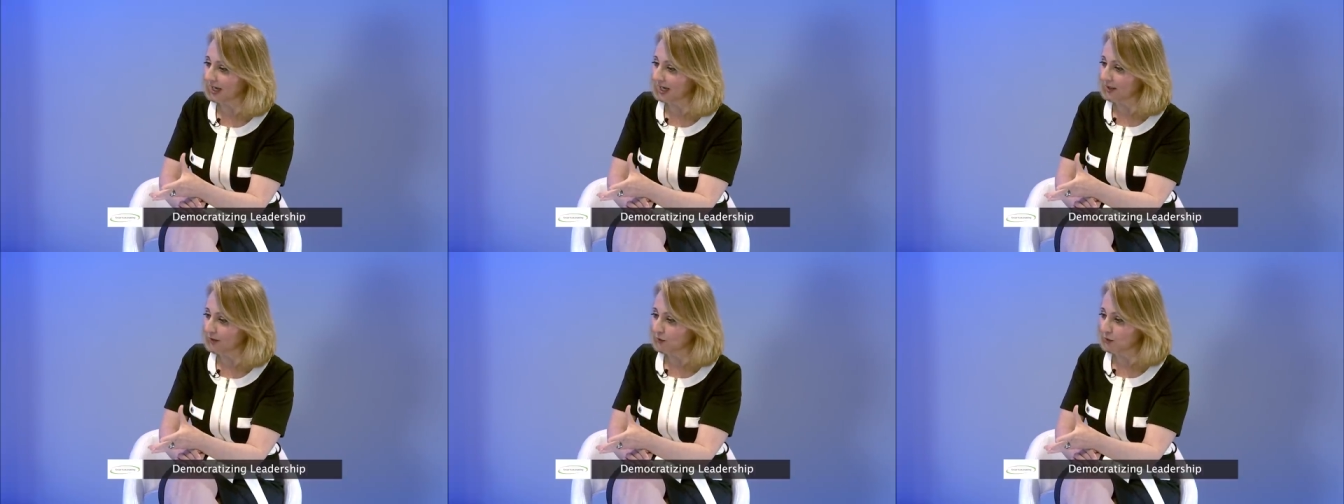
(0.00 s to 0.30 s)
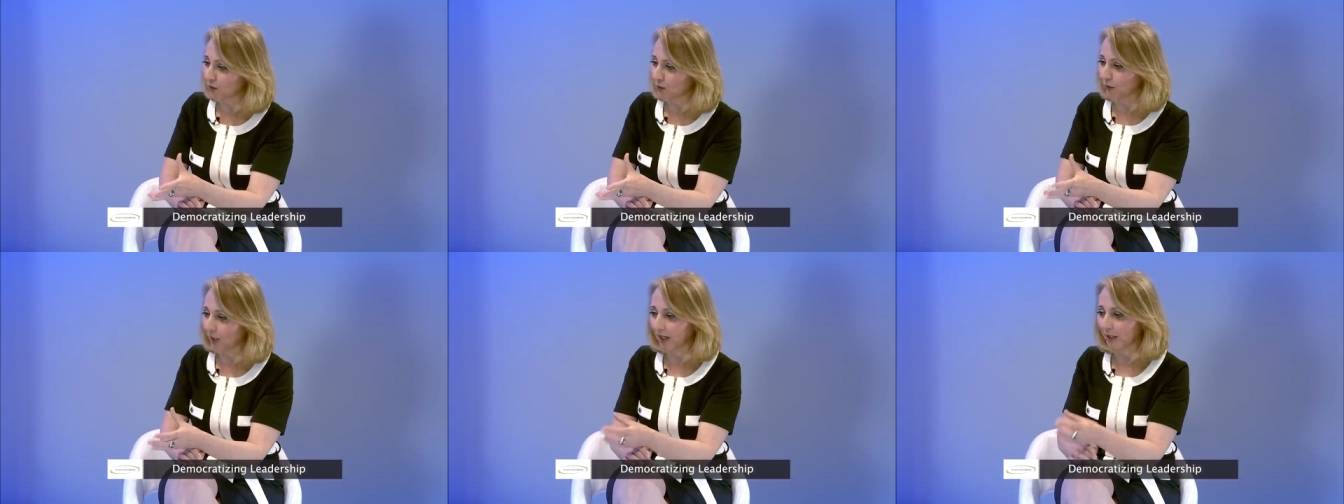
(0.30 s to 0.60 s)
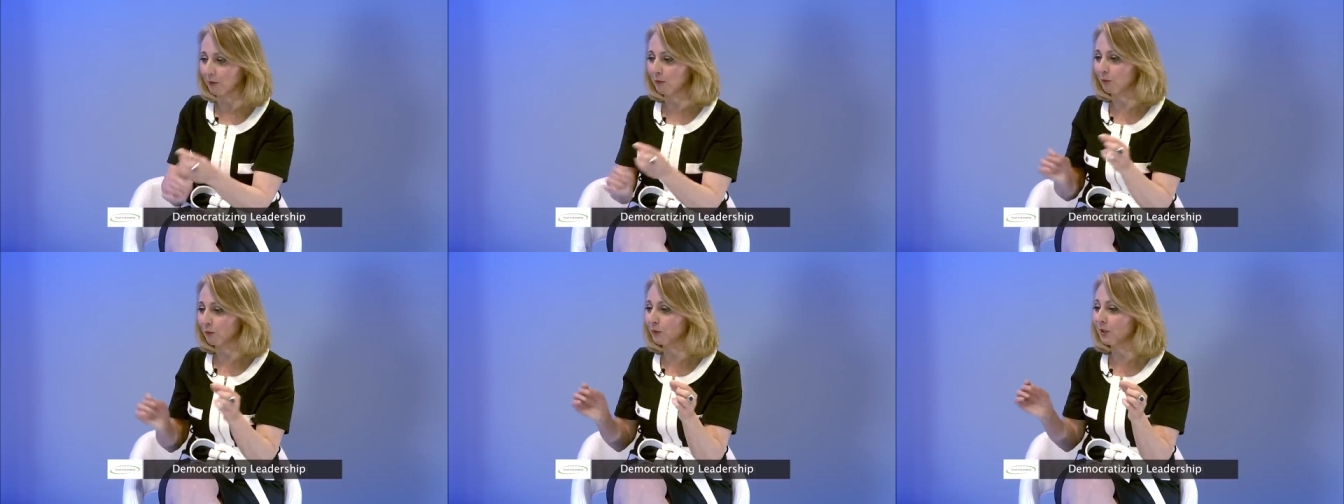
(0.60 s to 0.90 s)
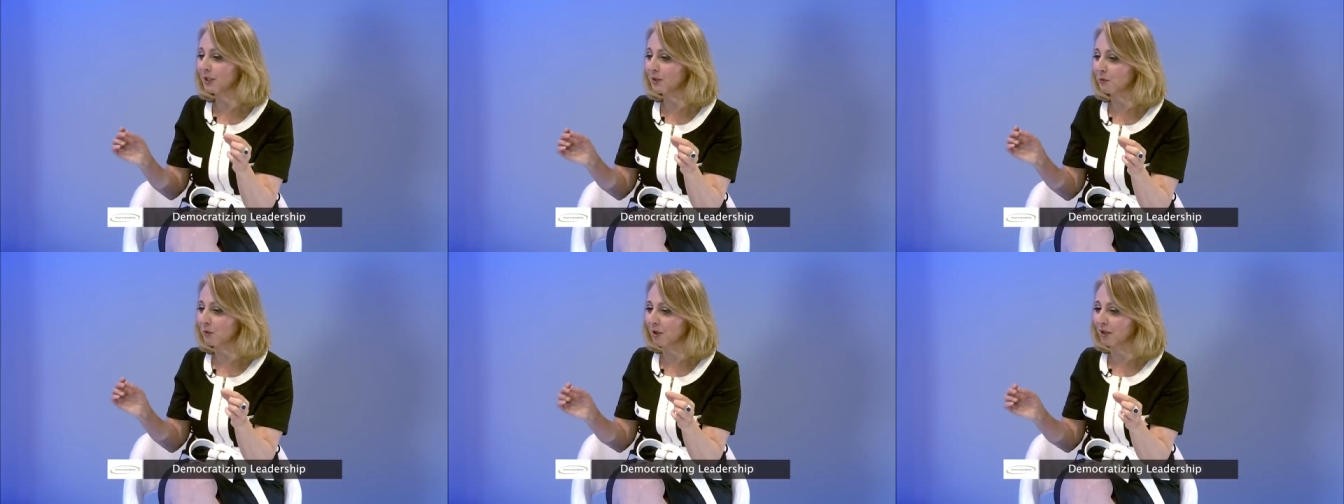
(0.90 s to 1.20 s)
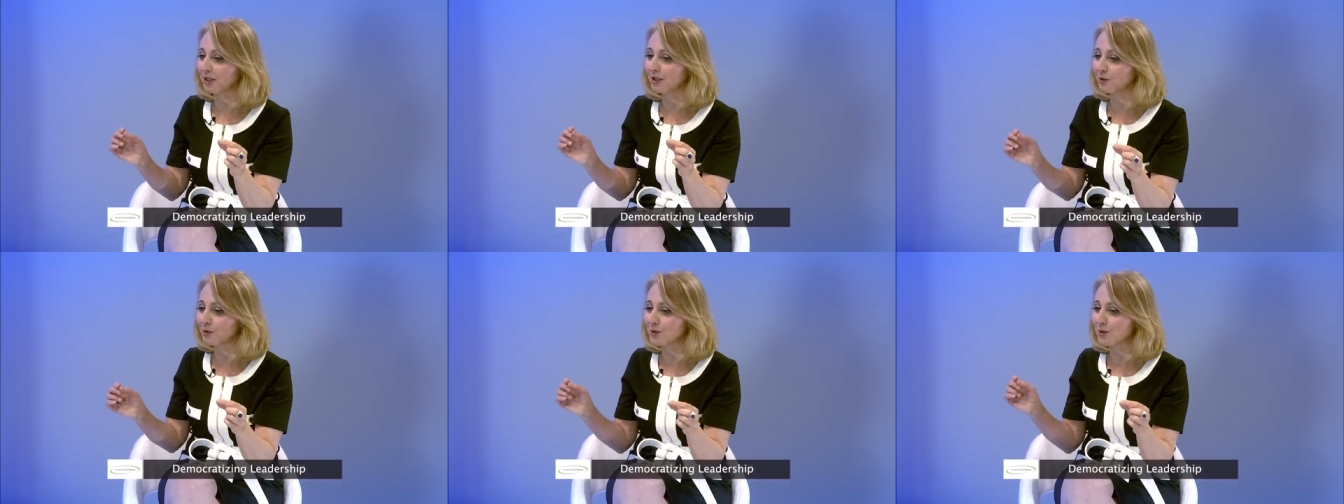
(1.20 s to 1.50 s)
and to i don't really want
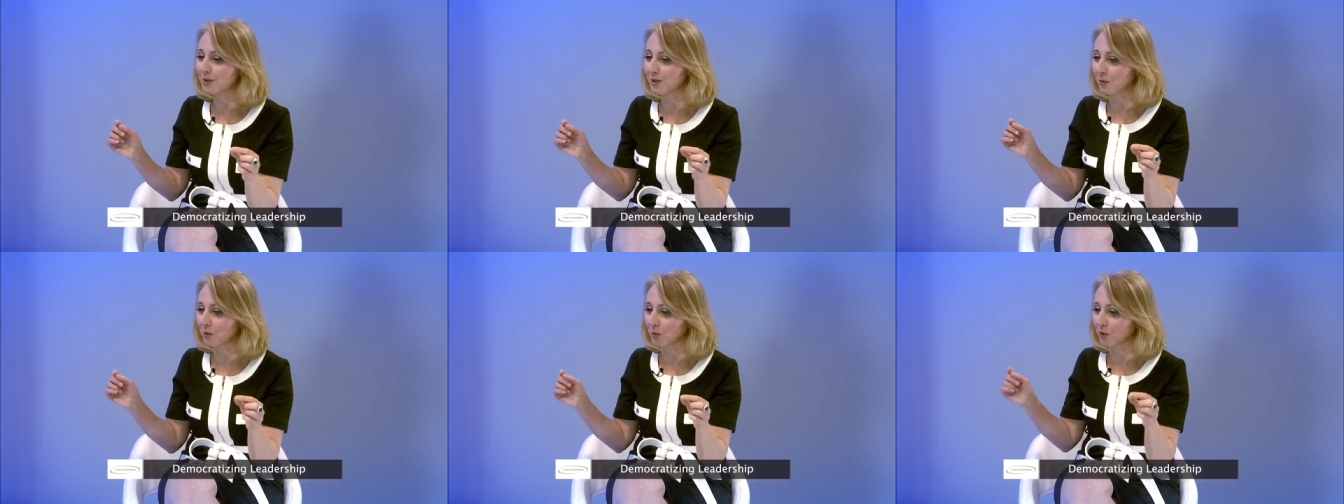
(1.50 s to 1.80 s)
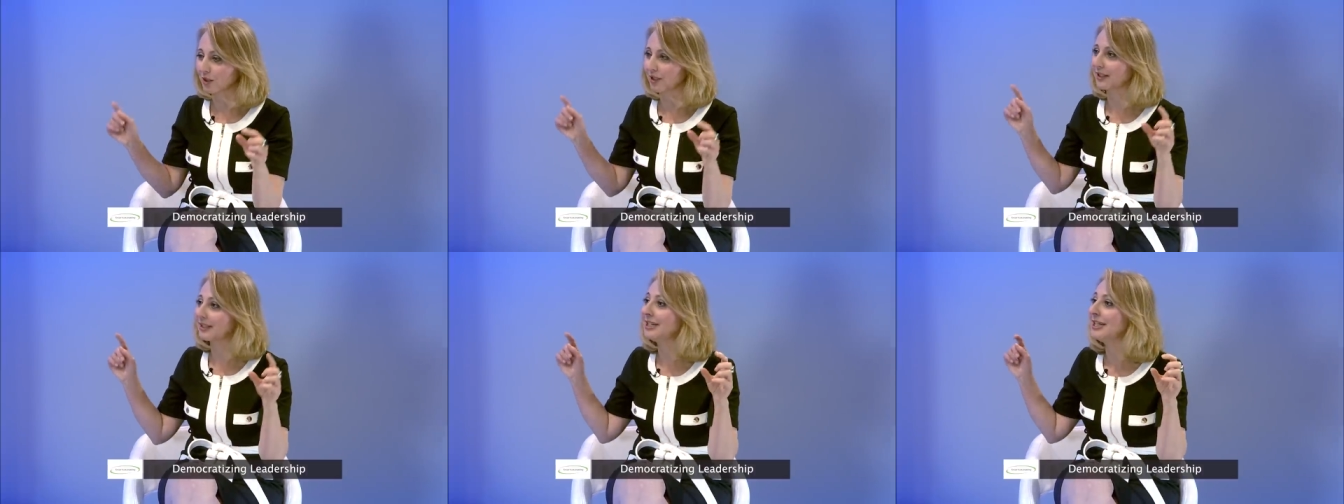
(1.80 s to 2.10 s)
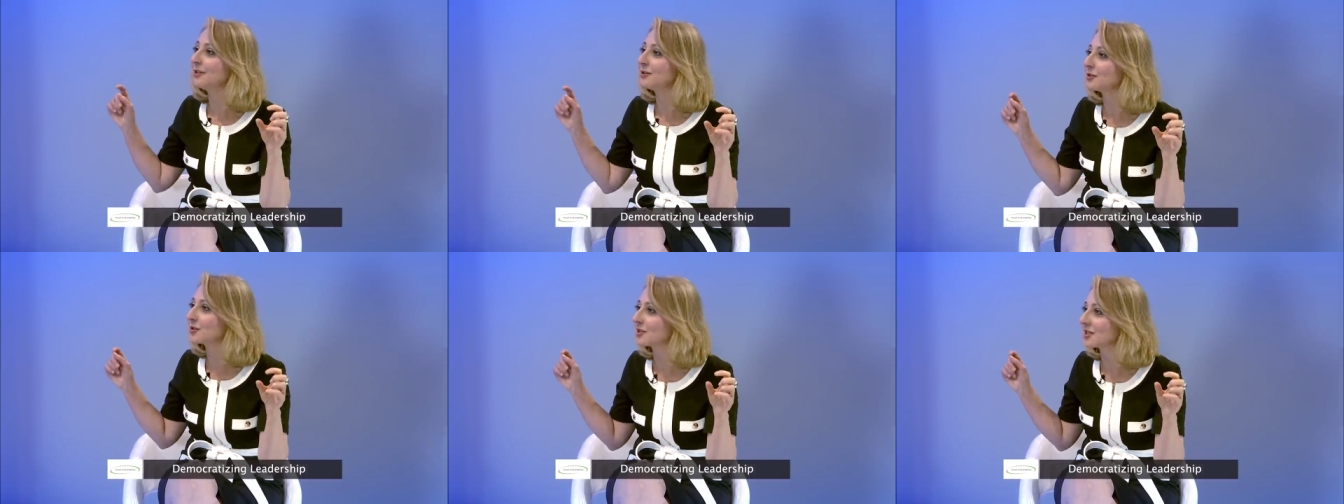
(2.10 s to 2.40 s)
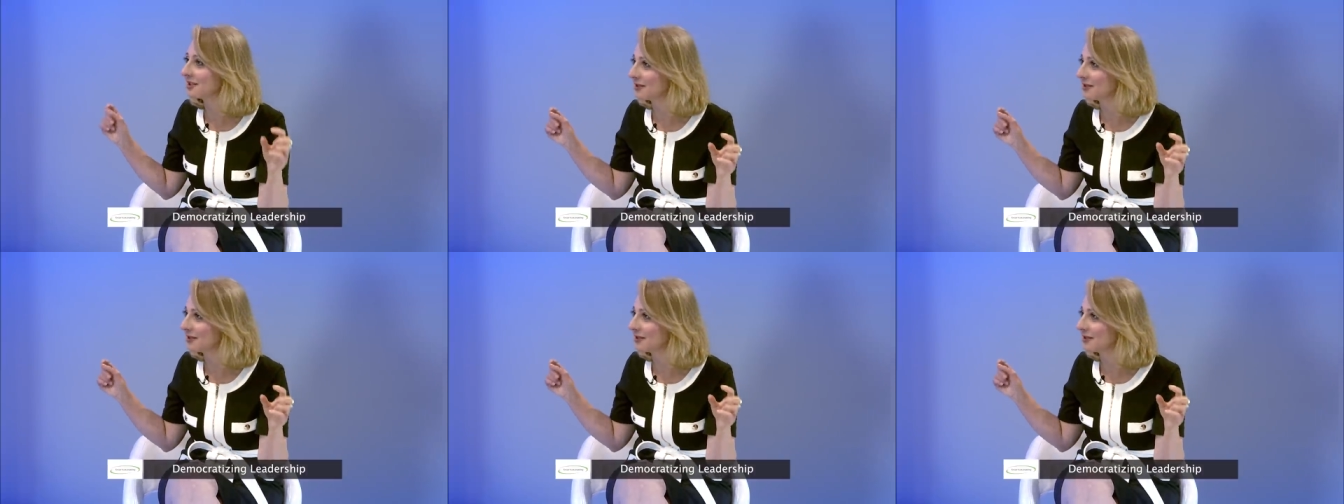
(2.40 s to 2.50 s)
to use the word leaders